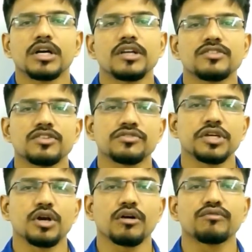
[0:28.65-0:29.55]

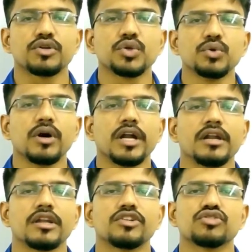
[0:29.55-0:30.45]
consisting of
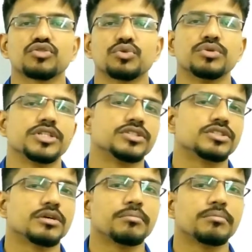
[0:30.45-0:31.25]
200 students,